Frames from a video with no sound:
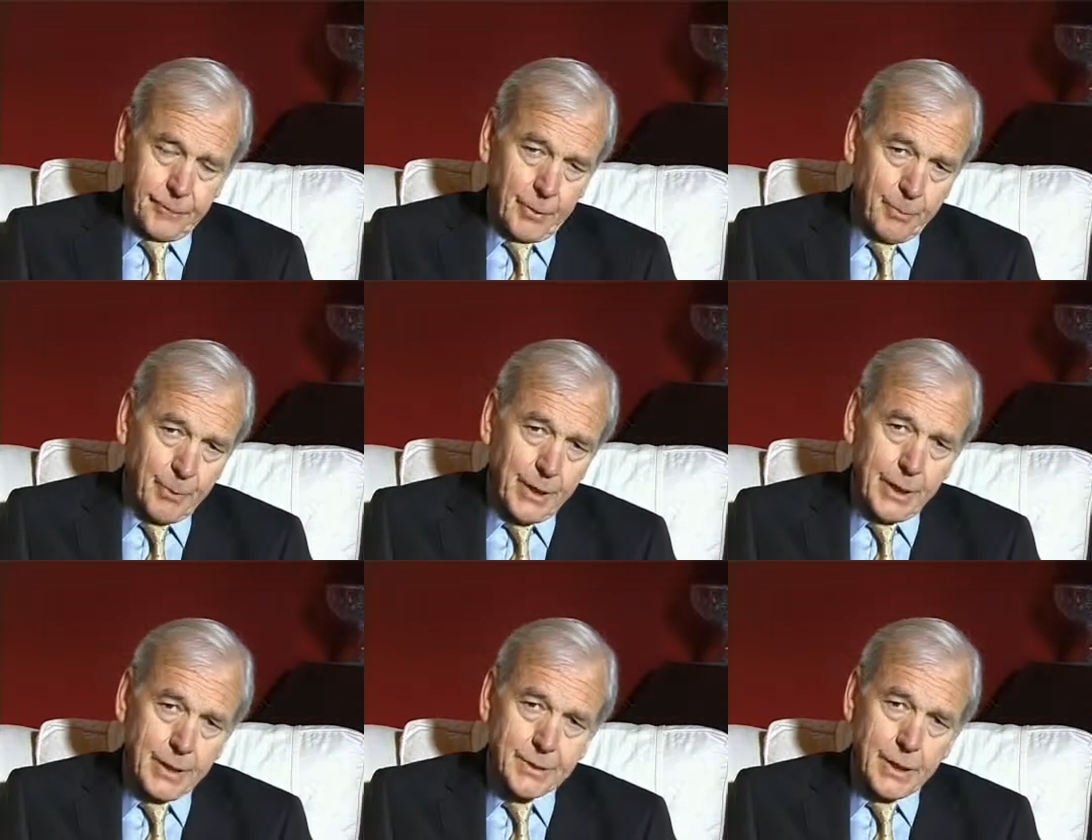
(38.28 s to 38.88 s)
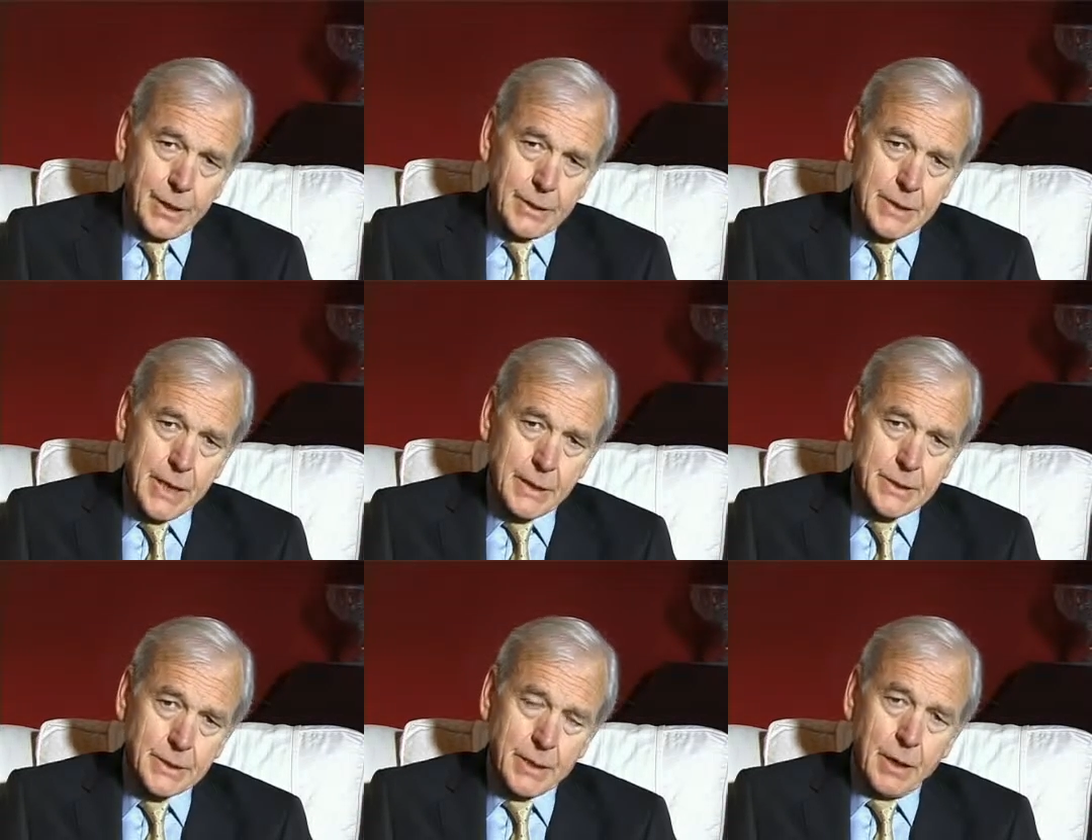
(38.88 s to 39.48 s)
The PSA
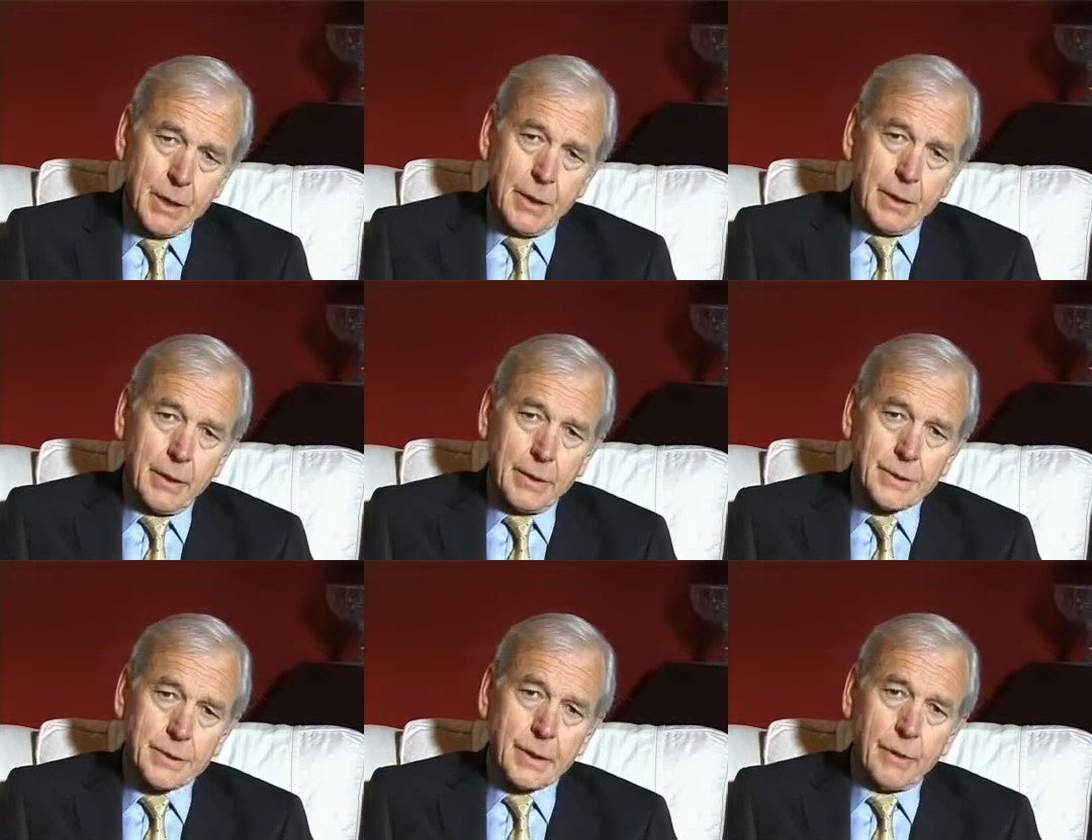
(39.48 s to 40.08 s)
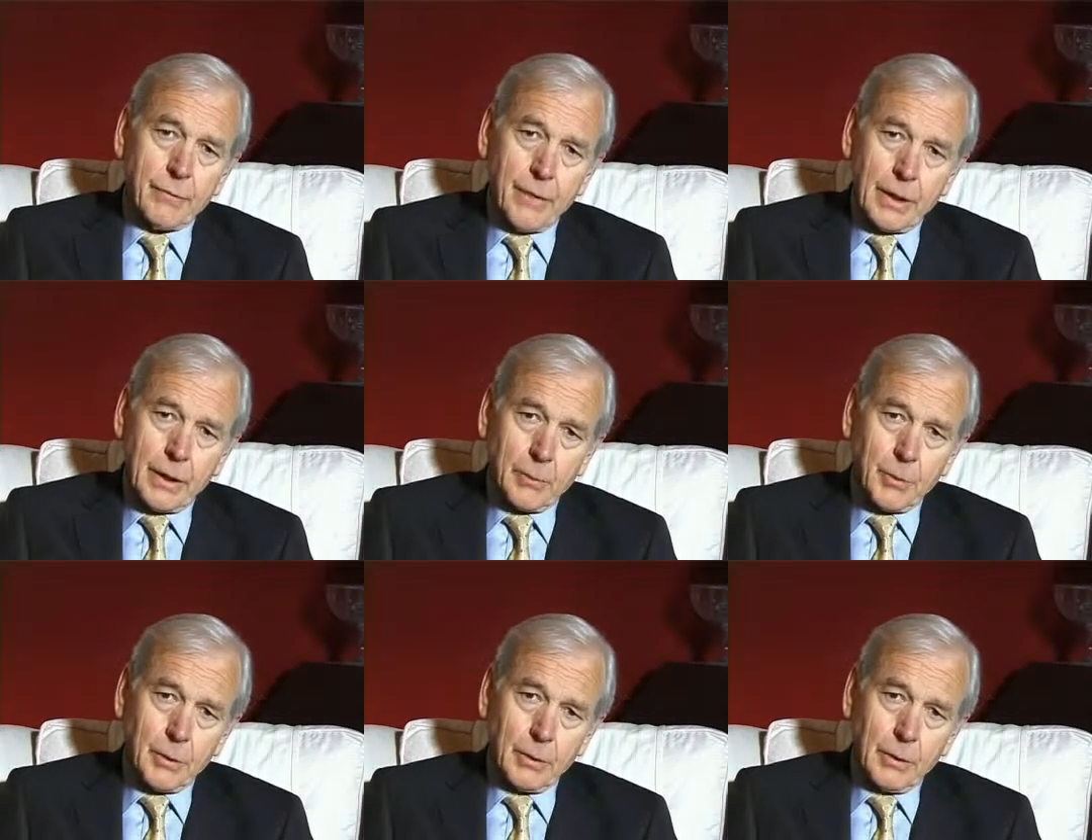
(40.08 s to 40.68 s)
test is
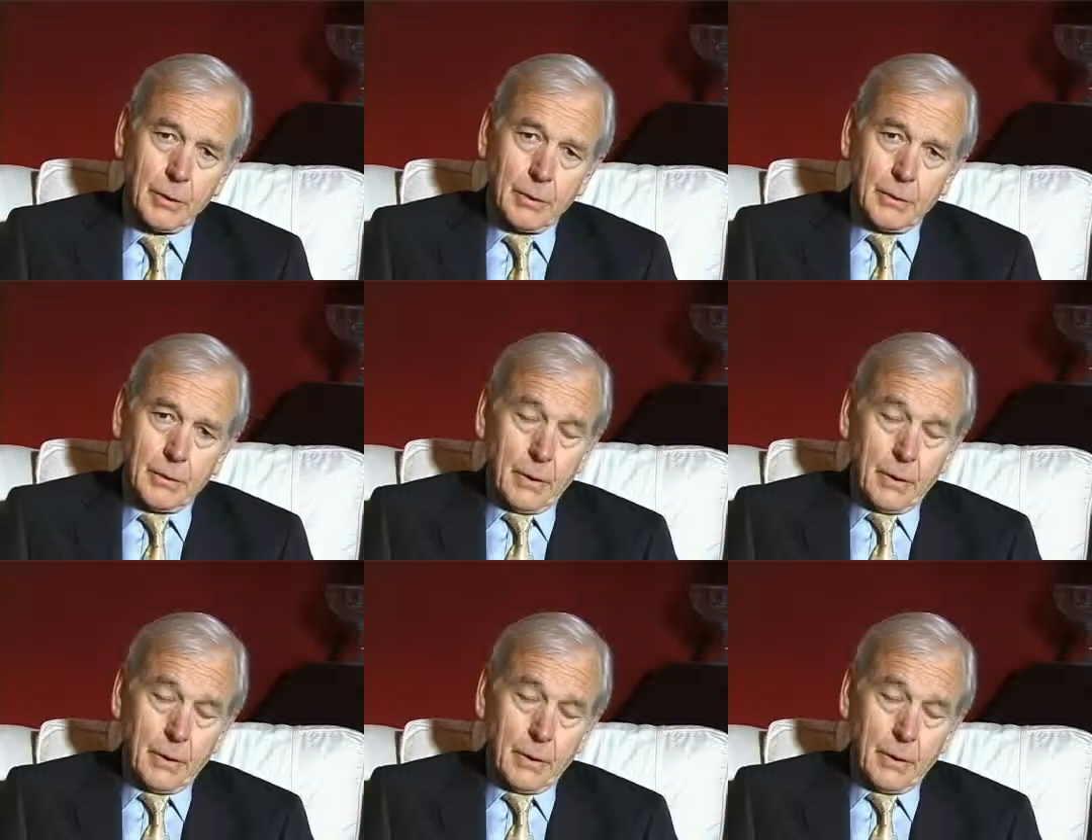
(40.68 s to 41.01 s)
available